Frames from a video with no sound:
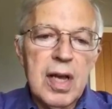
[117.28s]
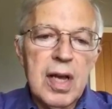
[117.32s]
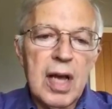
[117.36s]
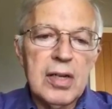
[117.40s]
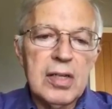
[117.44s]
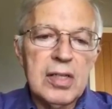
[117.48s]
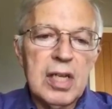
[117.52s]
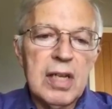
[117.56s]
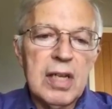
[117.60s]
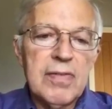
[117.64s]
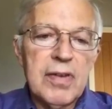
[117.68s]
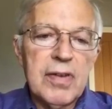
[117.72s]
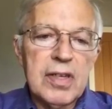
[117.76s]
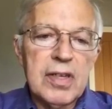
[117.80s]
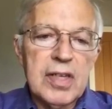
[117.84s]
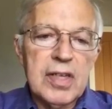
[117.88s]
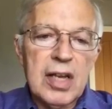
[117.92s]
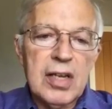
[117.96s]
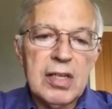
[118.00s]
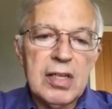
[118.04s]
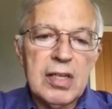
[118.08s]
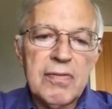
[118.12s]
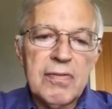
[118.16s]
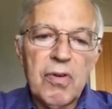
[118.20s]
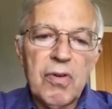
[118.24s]
and chief
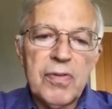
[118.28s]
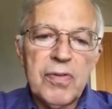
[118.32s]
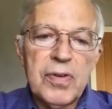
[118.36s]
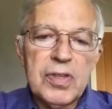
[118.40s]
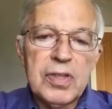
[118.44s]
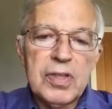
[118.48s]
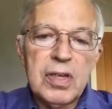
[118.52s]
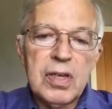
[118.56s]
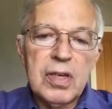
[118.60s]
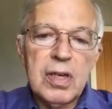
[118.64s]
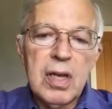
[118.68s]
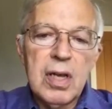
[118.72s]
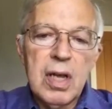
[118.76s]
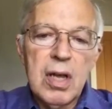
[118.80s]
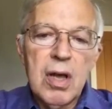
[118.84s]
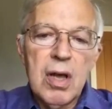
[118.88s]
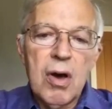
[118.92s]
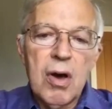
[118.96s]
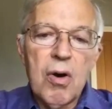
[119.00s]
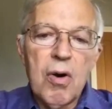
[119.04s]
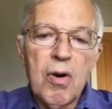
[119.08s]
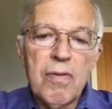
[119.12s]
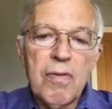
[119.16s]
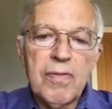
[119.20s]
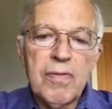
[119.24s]
executive officer
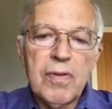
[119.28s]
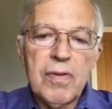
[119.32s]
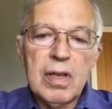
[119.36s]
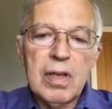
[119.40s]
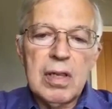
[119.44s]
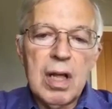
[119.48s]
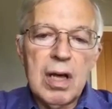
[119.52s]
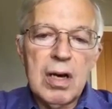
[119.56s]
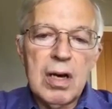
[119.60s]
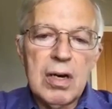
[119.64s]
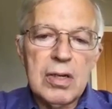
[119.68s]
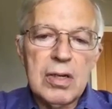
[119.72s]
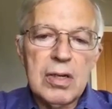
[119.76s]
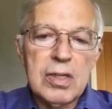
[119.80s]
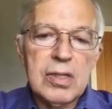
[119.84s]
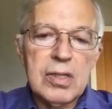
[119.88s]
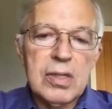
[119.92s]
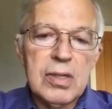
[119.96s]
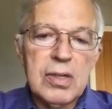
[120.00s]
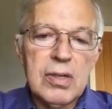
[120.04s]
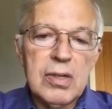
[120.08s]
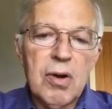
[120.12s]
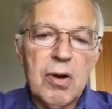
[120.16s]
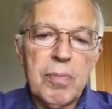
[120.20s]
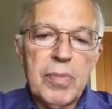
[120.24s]
of large,
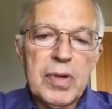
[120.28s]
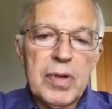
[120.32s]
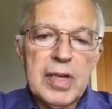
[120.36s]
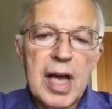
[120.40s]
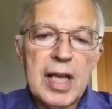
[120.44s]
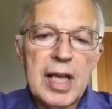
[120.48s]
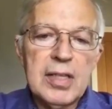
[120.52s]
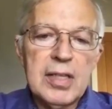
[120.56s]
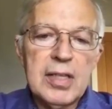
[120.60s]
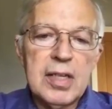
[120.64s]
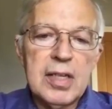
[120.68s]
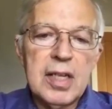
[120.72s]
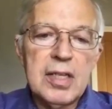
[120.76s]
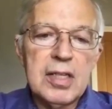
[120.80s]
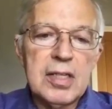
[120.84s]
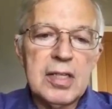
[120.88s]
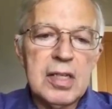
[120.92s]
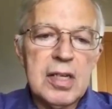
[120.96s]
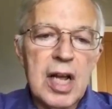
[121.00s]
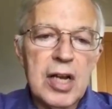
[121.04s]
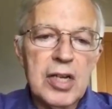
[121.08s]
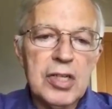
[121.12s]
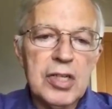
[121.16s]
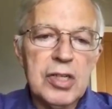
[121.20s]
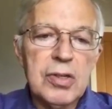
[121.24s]
complicated
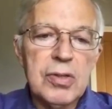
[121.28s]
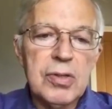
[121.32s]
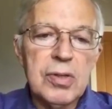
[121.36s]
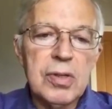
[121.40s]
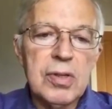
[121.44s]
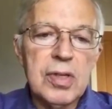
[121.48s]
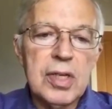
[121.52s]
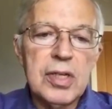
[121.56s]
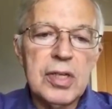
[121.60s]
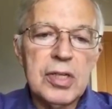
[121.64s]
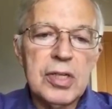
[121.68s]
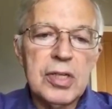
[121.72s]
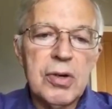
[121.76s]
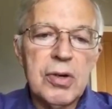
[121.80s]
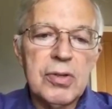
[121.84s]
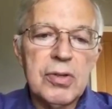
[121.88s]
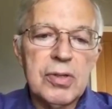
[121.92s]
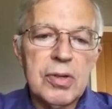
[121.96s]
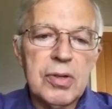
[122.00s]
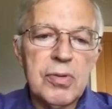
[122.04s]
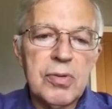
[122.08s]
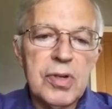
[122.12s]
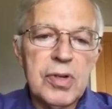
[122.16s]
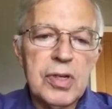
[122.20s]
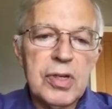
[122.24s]
international
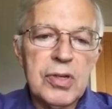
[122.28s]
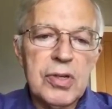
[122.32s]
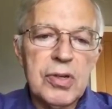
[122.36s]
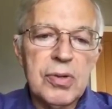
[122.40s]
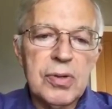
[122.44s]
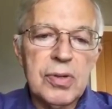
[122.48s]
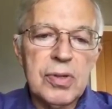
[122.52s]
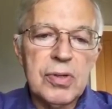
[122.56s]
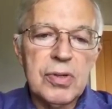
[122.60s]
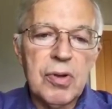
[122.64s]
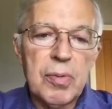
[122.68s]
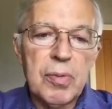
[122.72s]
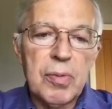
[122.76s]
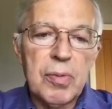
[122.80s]
insurance and reinsurance